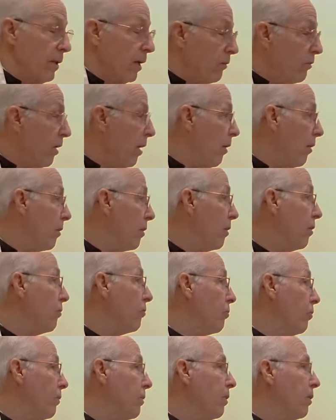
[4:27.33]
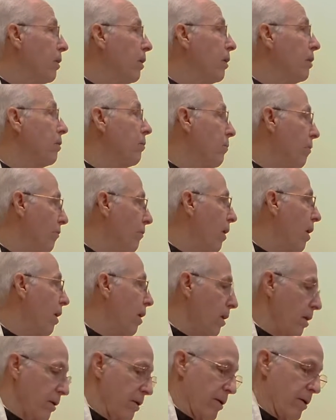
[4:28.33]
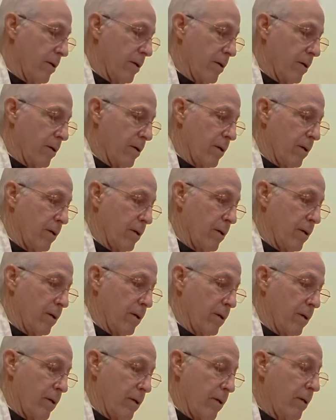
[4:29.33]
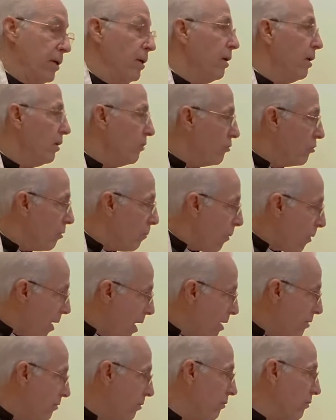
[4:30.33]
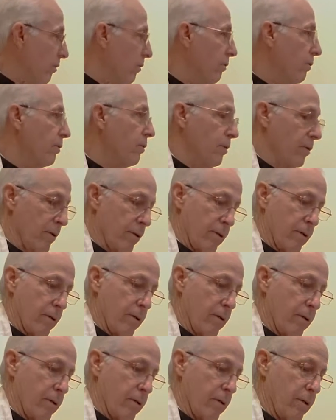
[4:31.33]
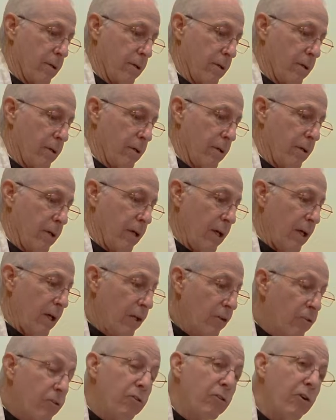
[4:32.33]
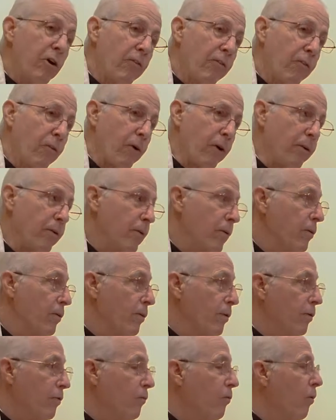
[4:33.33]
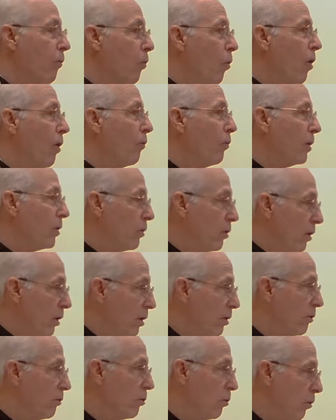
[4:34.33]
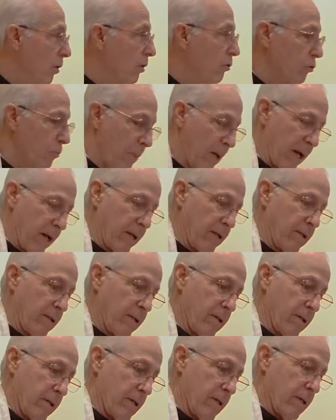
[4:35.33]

That's how it is with the kingdom of God. It surprises us. It's different from what we tend to expect.